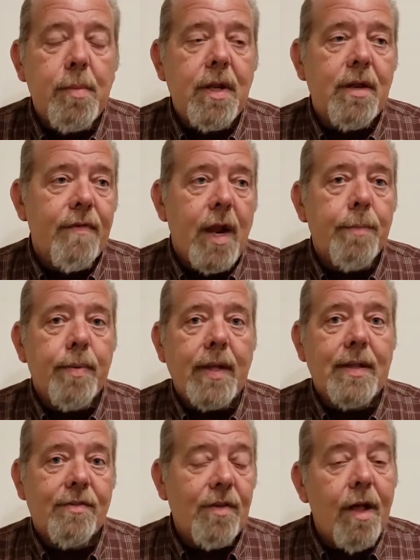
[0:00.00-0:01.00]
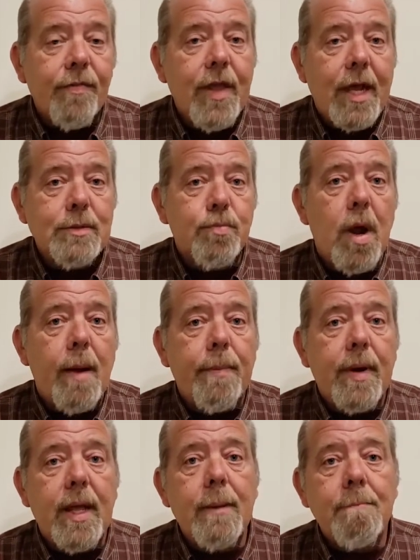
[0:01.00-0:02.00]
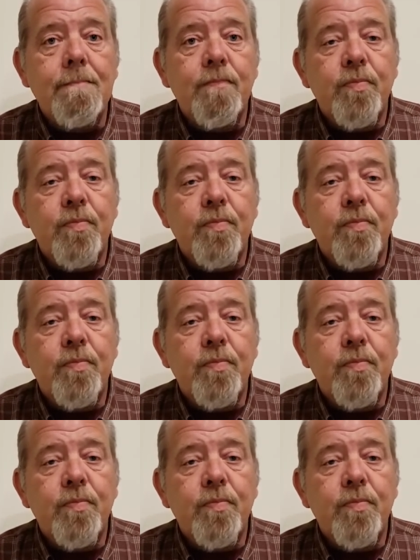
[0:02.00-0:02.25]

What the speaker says: to be developed, like the Celtex property.